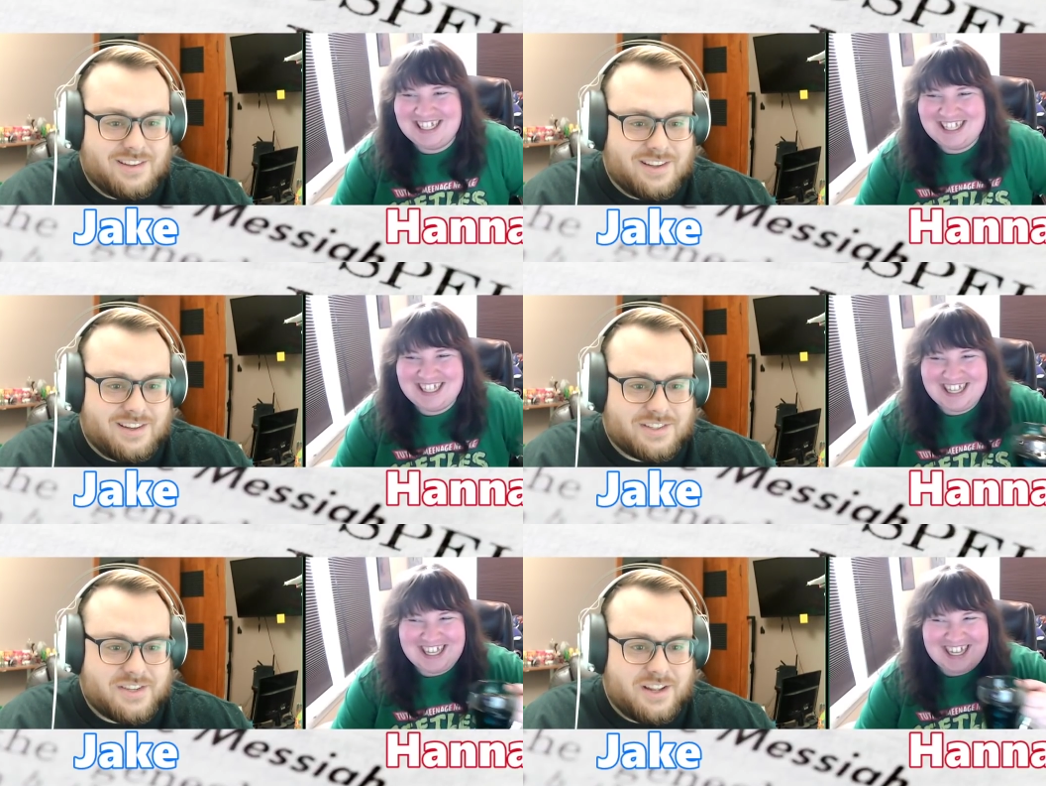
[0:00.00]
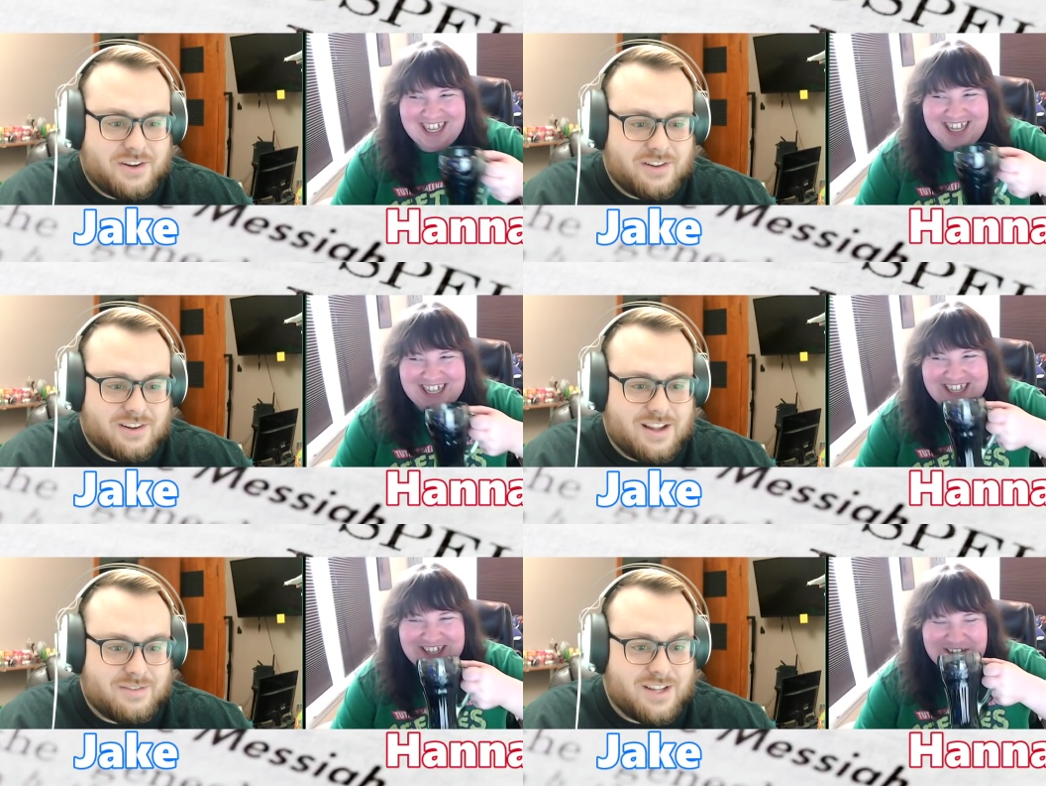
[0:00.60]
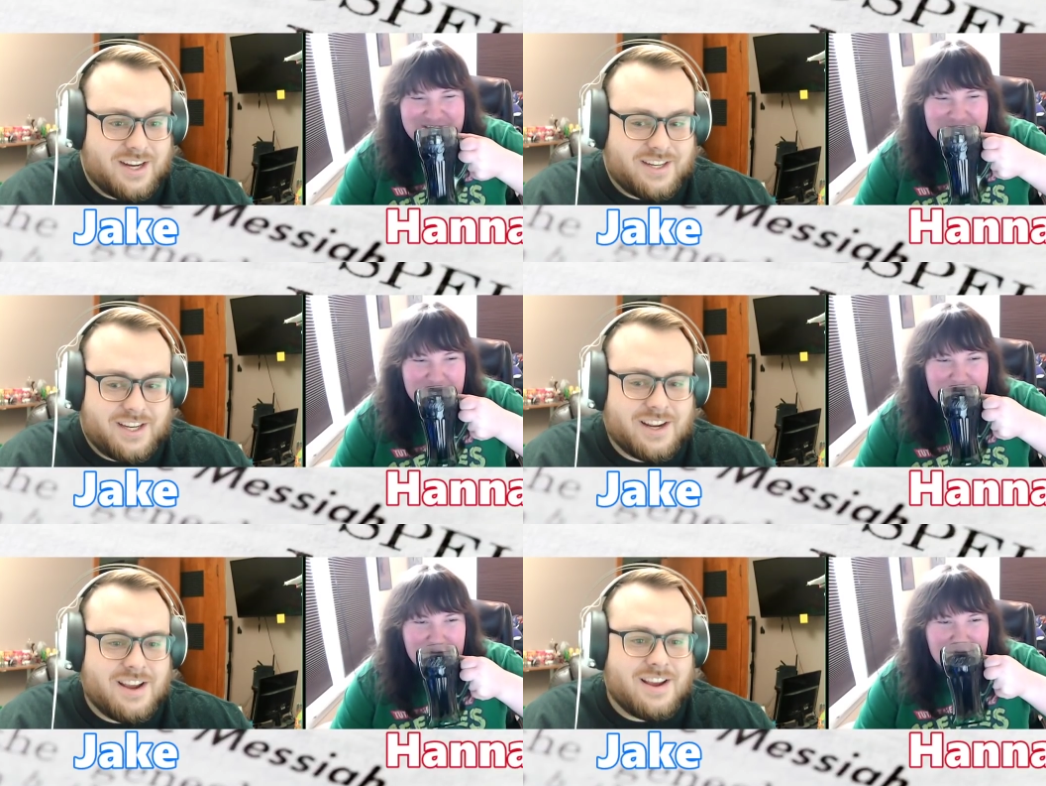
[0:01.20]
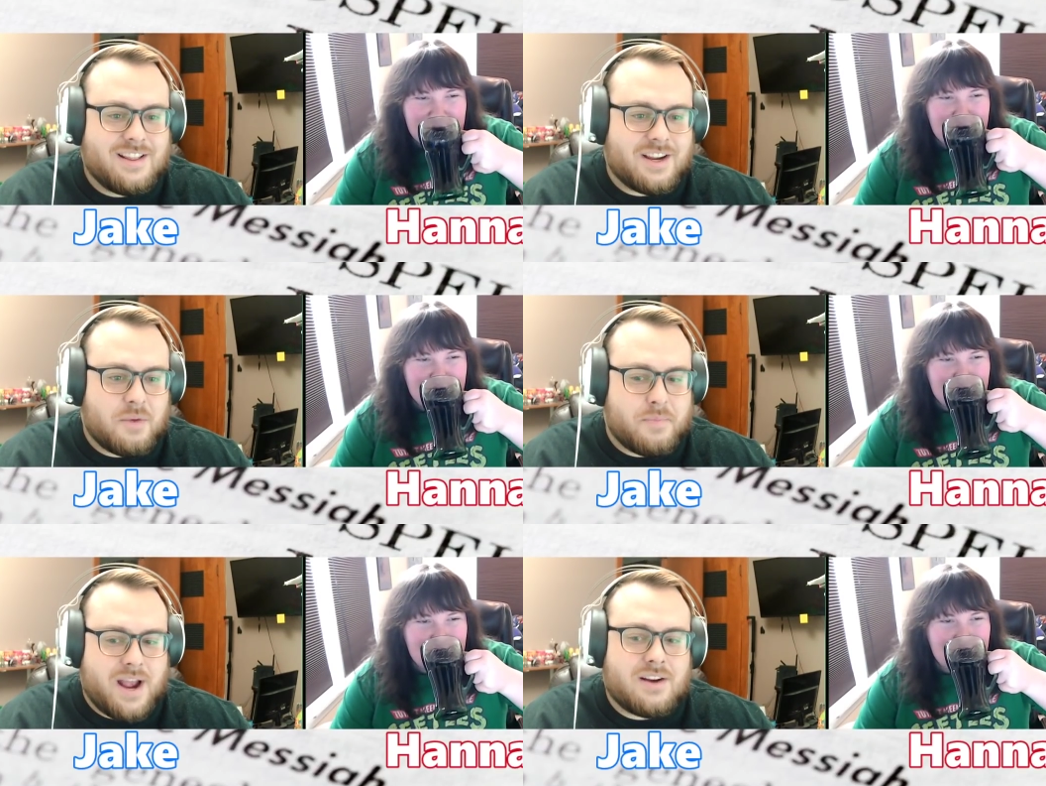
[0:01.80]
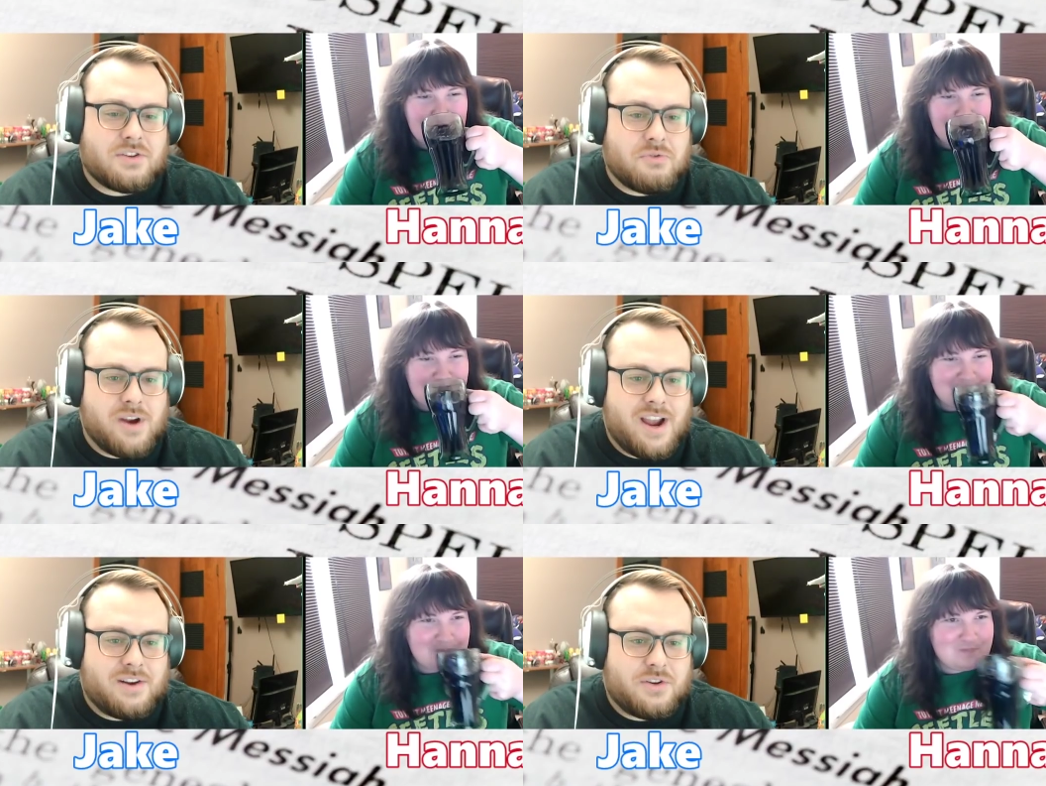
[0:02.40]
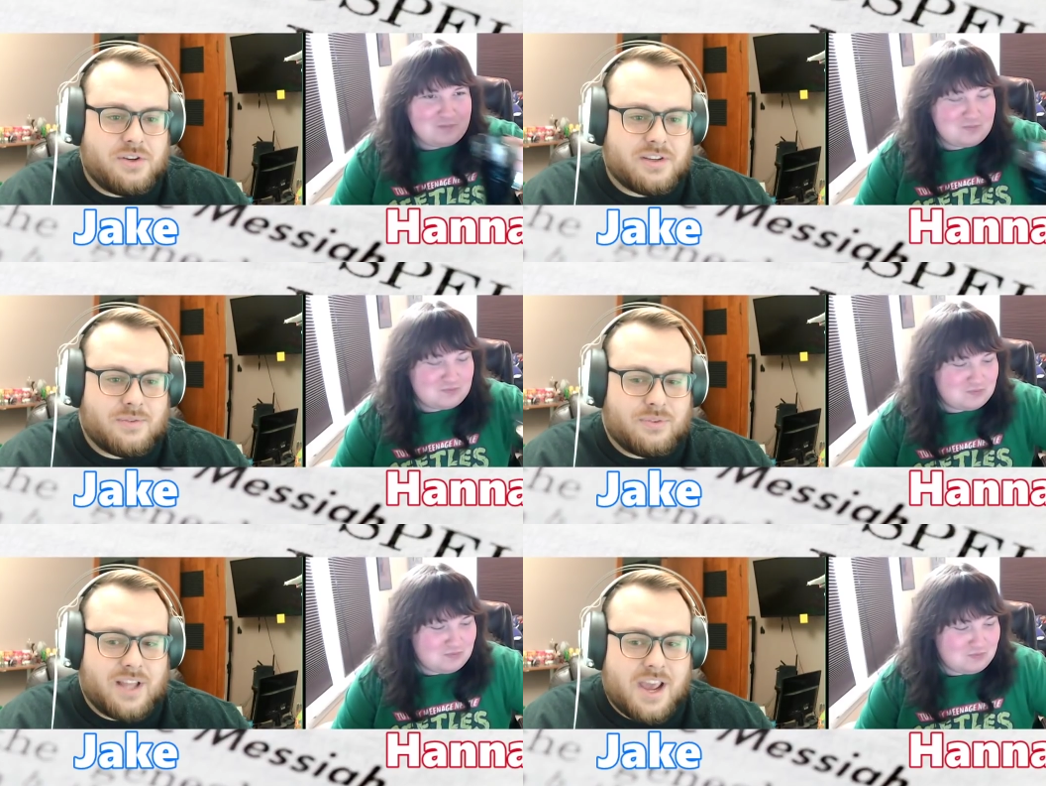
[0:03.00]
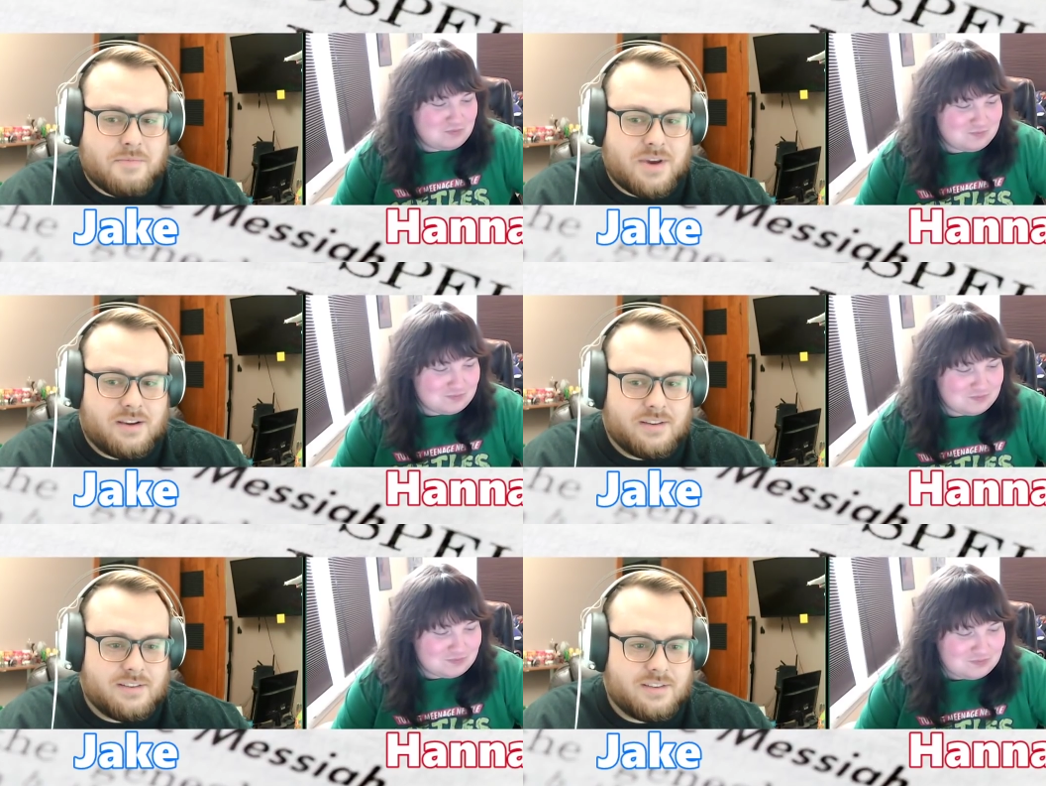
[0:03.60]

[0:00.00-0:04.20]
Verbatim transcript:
Speaker 1: on a cellular level i need like a back scratch just flay me